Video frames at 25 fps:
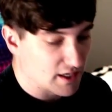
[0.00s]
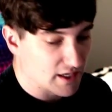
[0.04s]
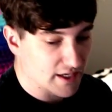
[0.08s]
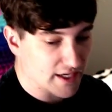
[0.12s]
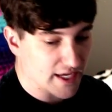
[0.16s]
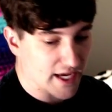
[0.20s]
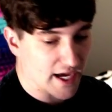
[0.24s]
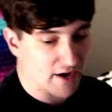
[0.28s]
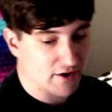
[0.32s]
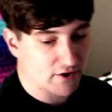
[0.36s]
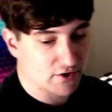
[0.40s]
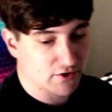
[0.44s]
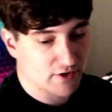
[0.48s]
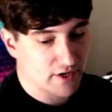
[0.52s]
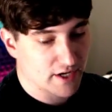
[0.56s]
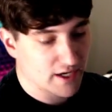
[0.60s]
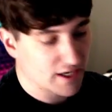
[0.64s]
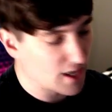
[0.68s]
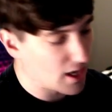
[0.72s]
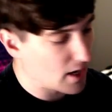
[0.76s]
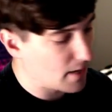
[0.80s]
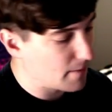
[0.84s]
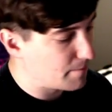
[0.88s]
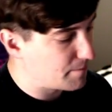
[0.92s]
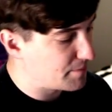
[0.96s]
encounter
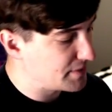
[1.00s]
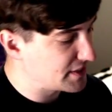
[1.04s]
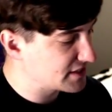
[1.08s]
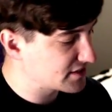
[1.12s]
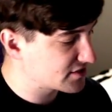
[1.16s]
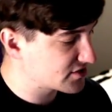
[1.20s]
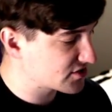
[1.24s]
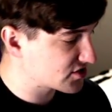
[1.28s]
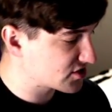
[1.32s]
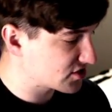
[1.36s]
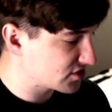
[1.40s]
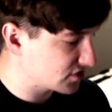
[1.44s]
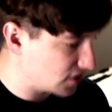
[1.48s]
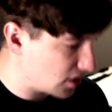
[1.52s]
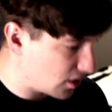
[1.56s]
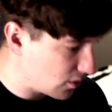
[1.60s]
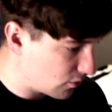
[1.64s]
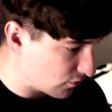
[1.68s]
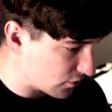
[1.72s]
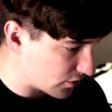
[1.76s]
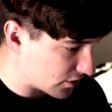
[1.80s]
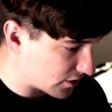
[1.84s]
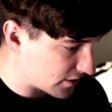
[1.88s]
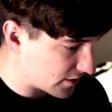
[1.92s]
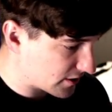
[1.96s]
rate a bit
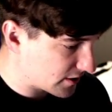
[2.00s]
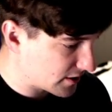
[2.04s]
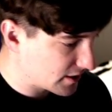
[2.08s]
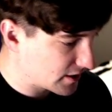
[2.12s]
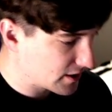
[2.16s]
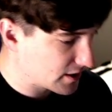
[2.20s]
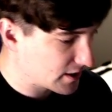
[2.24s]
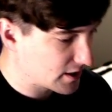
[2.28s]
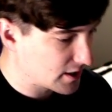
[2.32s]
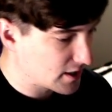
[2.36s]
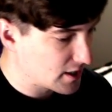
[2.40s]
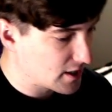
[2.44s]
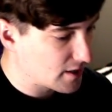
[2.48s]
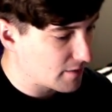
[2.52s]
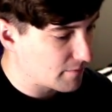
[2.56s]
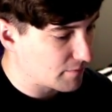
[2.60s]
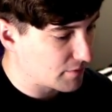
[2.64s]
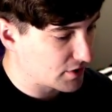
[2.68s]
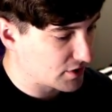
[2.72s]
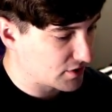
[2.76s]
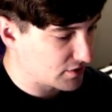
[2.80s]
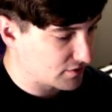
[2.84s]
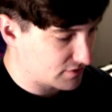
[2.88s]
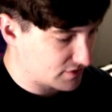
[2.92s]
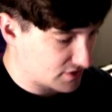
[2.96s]
slower,
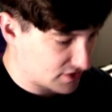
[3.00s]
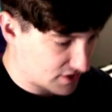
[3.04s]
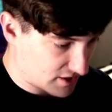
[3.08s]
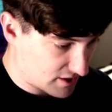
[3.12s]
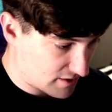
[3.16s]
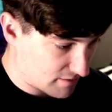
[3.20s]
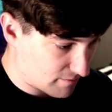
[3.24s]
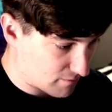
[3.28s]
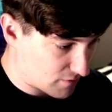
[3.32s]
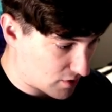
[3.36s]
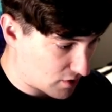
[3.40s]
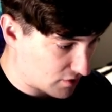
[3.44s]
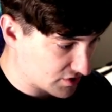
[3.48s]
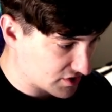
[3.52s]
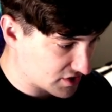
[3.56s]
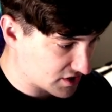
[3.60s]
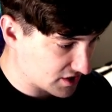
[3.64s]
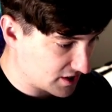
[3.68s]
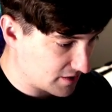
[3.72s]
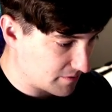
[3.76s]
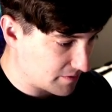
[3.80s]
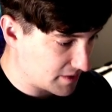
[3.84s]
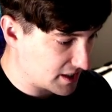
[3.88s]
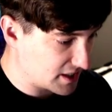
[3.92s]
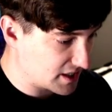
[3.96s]
but it's gonna
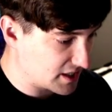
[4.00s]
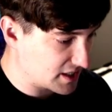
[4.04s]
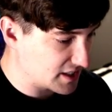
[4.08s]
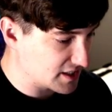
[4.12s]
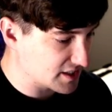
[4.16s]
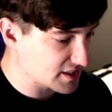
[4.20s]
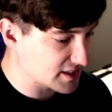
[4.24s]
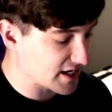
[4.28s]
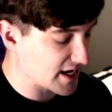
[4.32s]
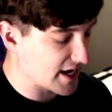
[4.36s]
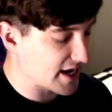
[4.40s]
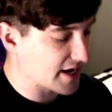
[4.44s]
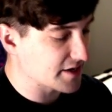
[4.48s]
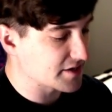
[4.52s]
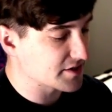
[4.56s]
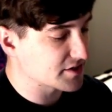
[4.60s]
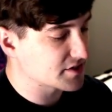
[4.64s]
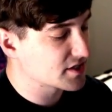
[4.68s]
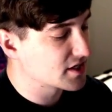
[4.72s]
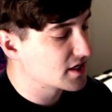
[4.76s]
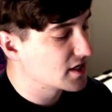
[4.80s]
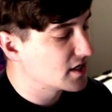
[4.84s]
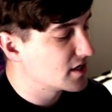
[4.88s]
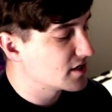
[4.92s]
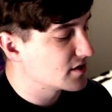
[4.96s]
mostly be these
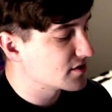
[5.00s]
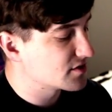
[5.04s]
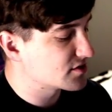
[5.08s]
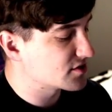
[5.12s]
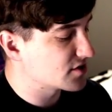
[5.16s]
guys.